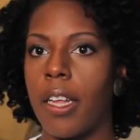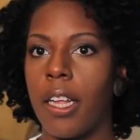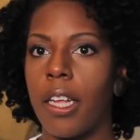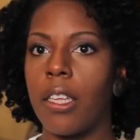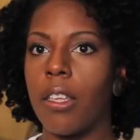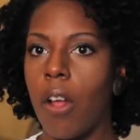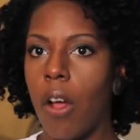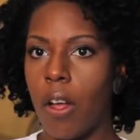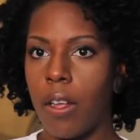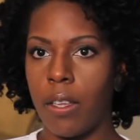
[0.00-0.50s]

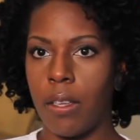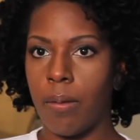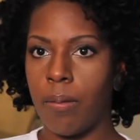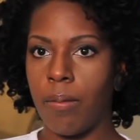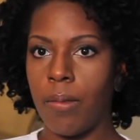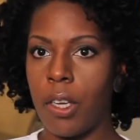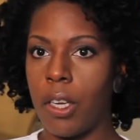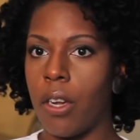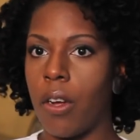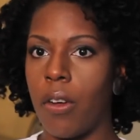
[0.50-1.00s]
That's
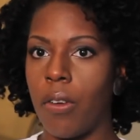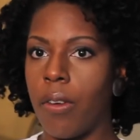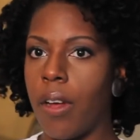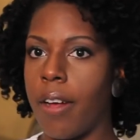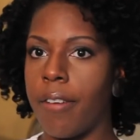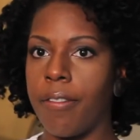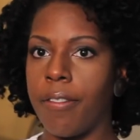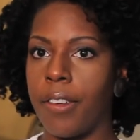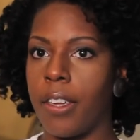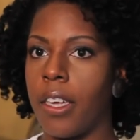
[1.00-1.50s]
awesome. You know,
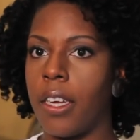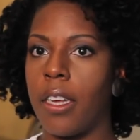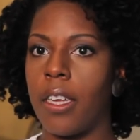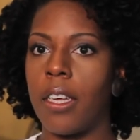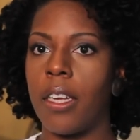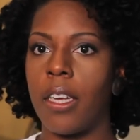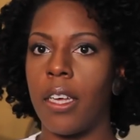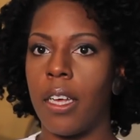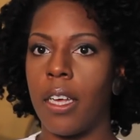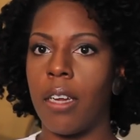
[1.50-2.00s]
every
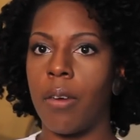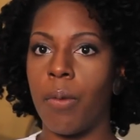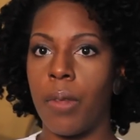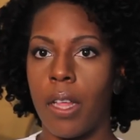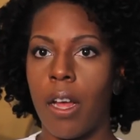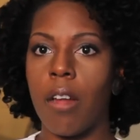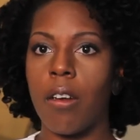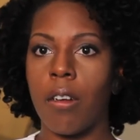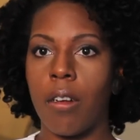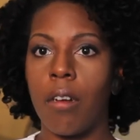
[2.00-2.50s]
kid
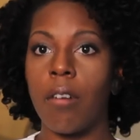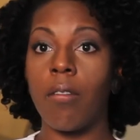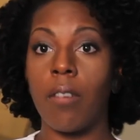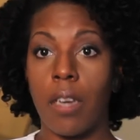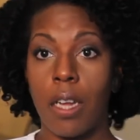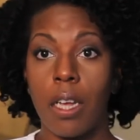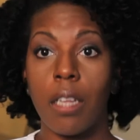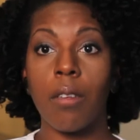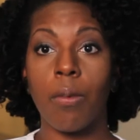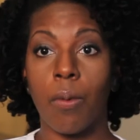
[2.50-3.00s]
without a coat
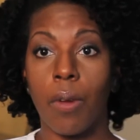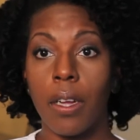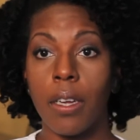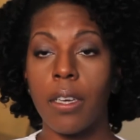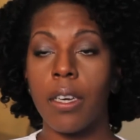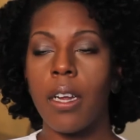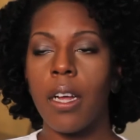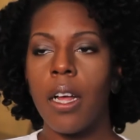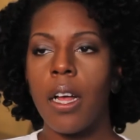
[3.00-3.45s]
needs one.